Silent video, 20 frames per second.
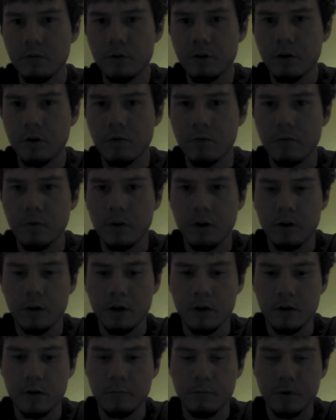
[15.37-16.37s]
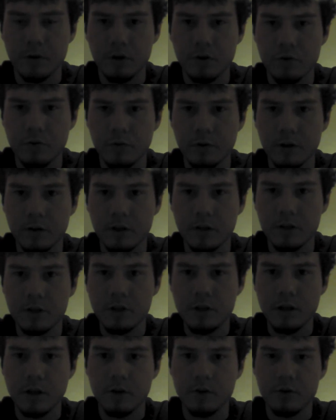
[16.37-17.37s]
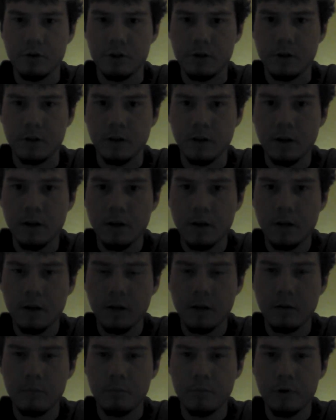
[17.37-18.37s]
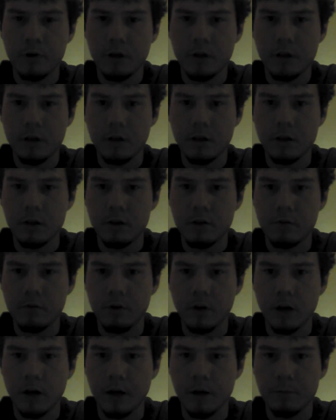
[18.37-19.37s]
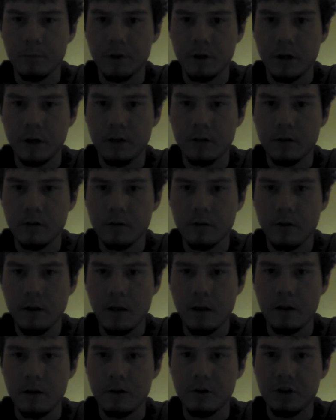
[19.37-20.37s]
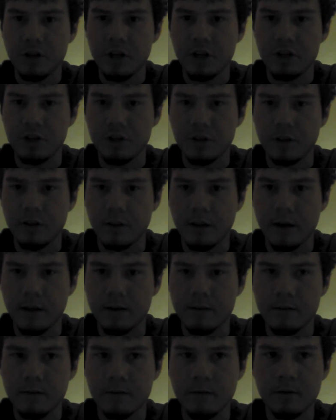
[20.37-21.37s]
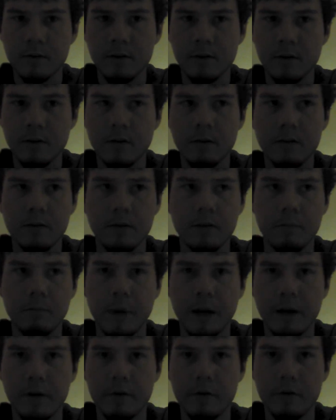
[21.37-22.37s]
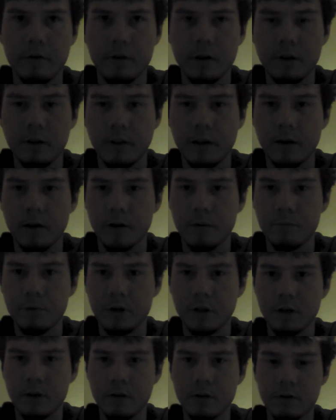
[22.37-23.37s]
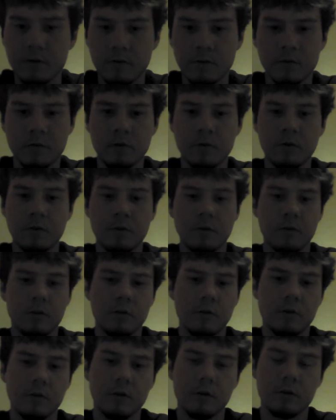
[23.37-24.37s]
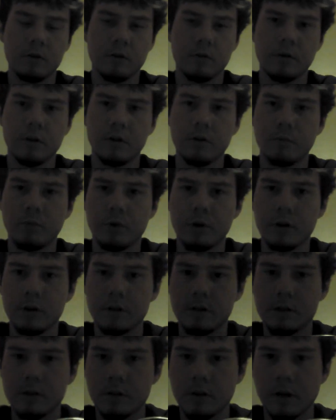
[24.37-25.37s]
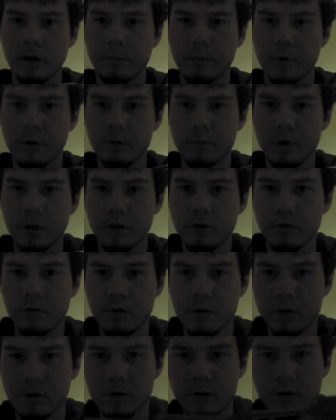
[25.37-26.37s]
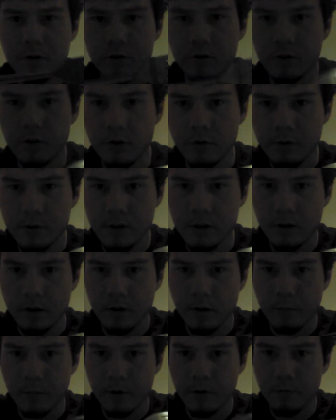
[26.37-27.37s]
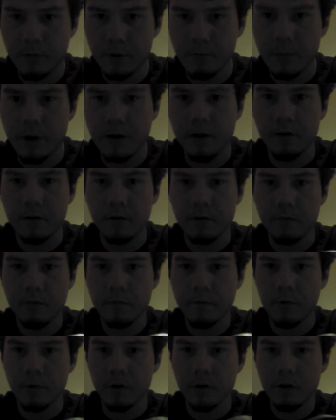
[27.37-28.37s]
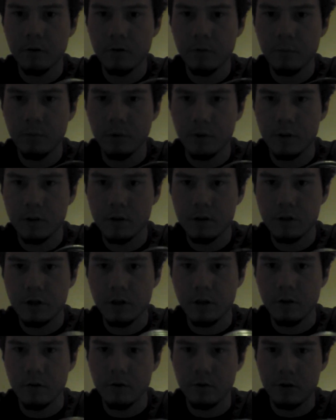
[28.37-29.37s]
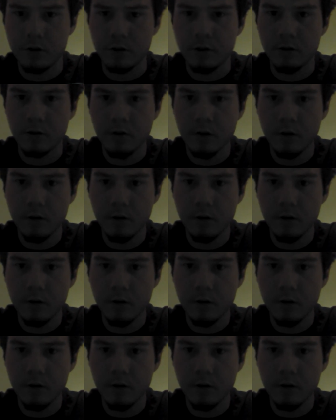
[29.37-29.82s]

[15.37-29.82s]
controlling the chi energy and putting it into an object and changing the matter in that object. So in other words, I'm going to be bending the fork with chi energy.